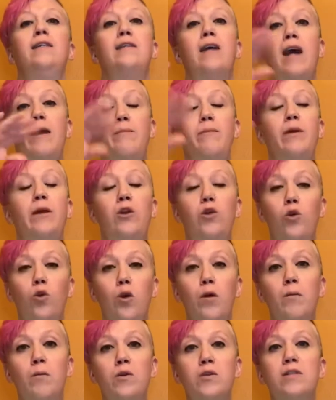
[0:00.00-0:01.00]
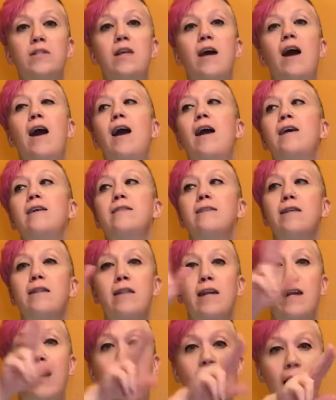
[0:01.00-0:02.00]
type it normal size and
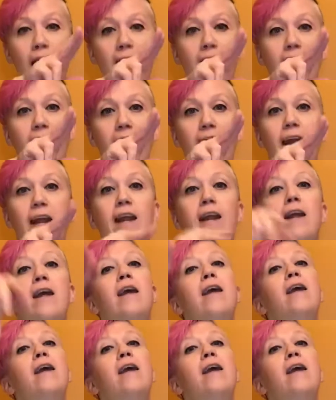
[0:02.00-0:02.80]
then highlight